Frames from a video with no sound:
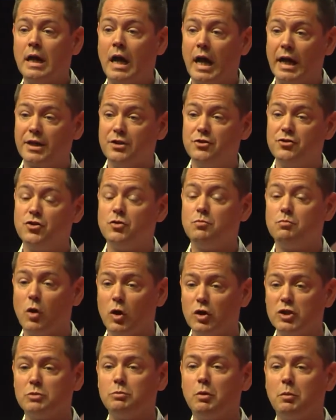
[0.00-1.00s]
I can do
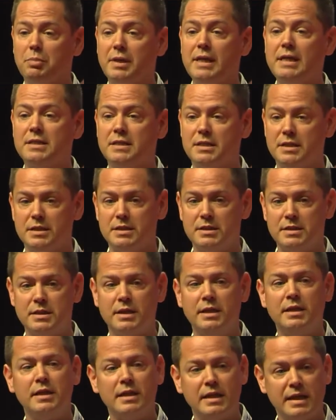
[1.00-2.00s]
multiple
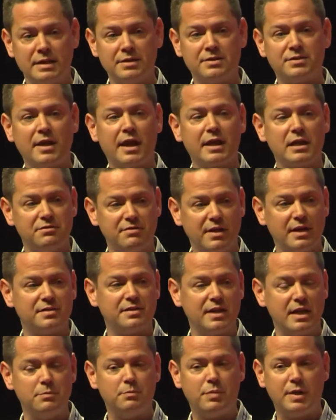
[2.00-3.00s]
pieces inside of
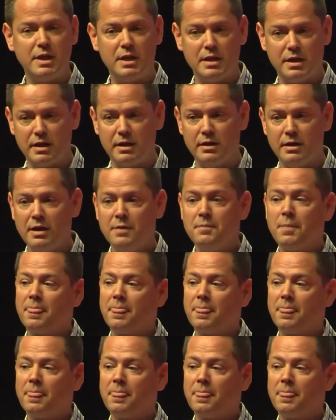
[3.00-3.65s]
SAP,